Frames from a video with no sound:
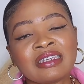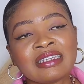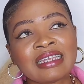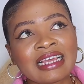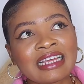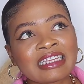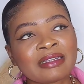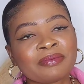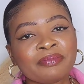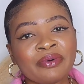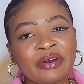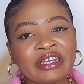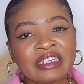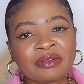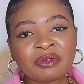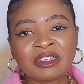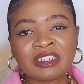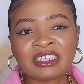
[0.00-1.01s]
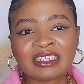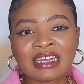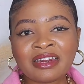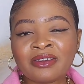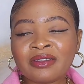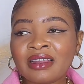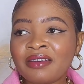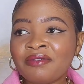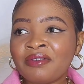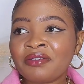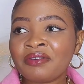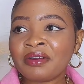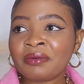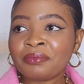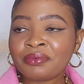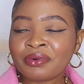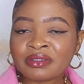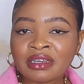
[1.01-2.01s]
the next point, which is another very
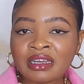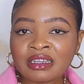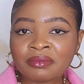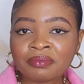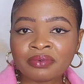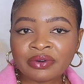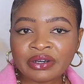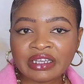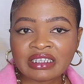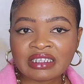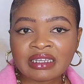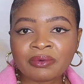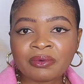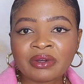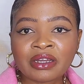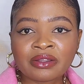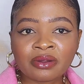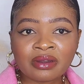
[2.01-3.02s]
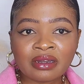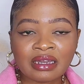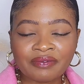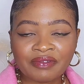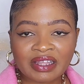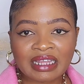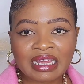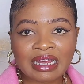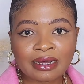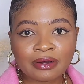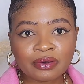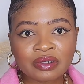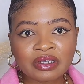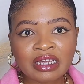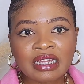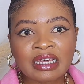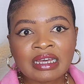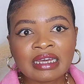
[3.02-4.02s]
important point that we cannot leave it
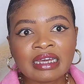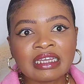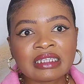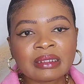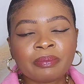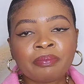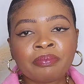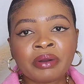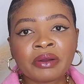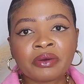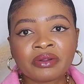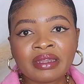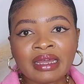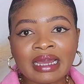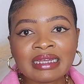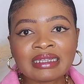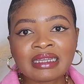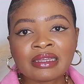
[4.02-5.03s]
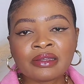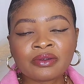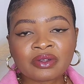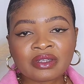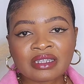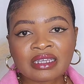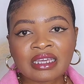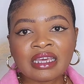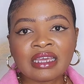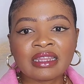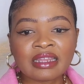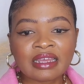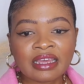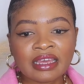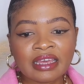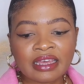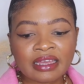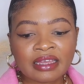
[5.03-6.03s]
out, is prioritizing your
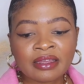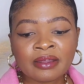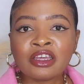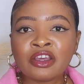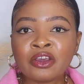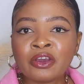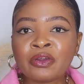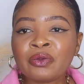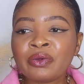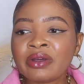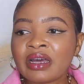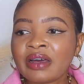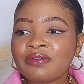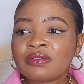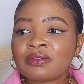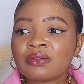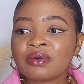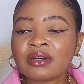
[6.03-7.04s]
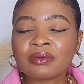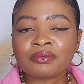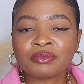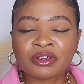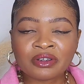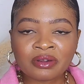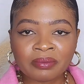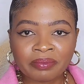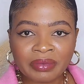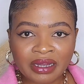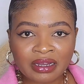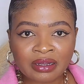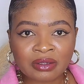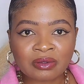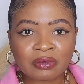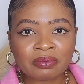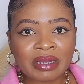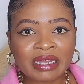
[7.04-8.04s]
skincare. You don't have to go and break the
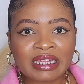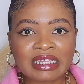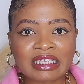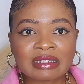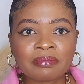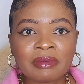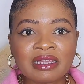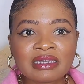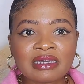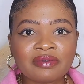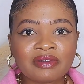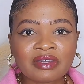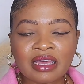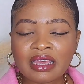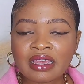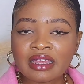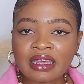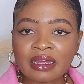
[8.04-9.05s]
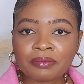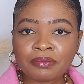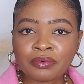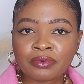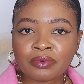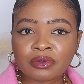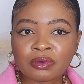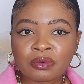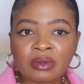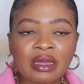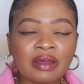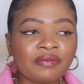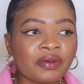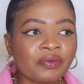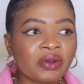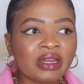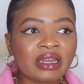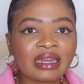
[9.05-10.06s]
bank to buy expensive skincare products. We have
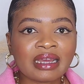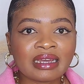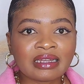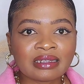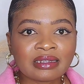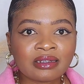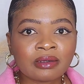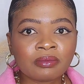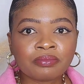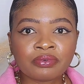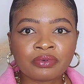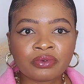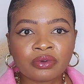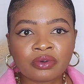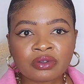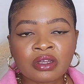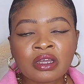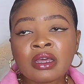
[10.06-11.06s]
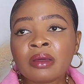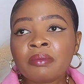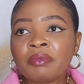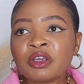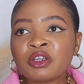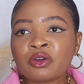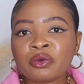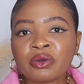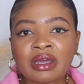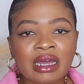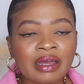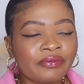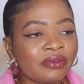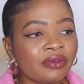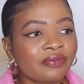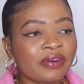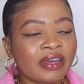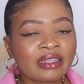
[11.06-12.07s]
very nice cheap products. Make sure you have
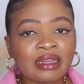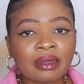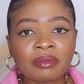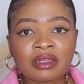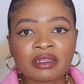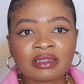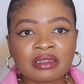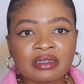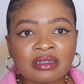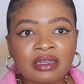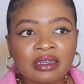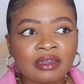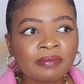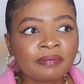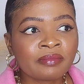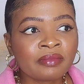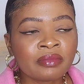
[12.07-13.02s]
your vitamin C.